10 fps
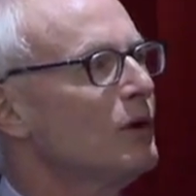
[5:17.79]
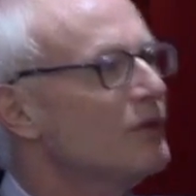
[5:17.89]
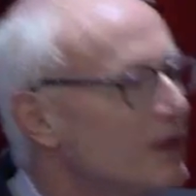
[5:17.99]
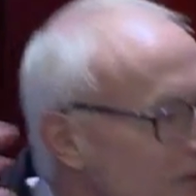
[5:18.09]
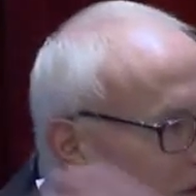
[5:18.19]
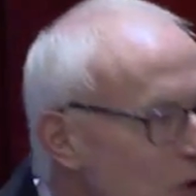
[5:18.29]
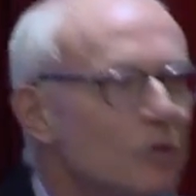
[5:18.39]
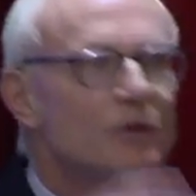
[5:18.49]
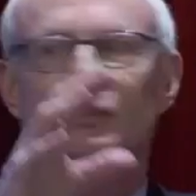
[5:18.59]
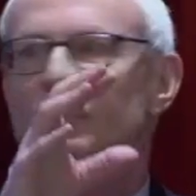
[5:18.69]
being
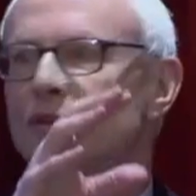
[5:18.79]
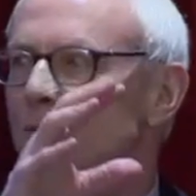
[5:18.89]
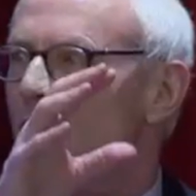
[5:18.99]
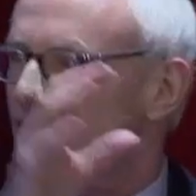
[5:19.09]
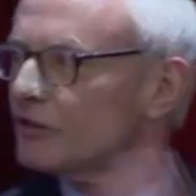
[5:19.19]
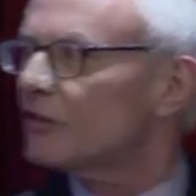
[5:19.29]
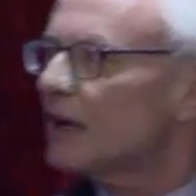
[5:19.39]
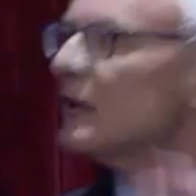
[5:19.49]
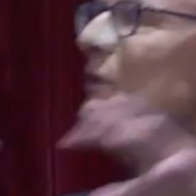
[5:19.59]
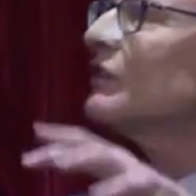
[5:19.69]
viewed by
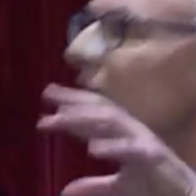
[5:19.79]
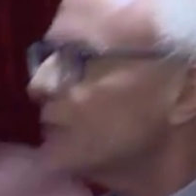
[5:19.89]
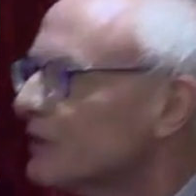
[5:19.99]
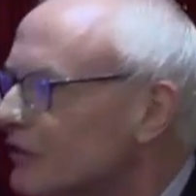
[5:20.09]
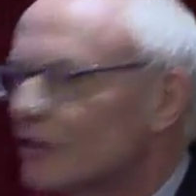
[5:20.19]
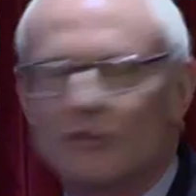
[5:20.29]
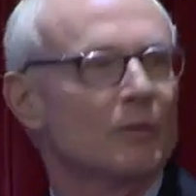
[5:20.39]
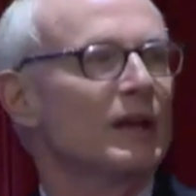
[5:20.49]
society with skepticism.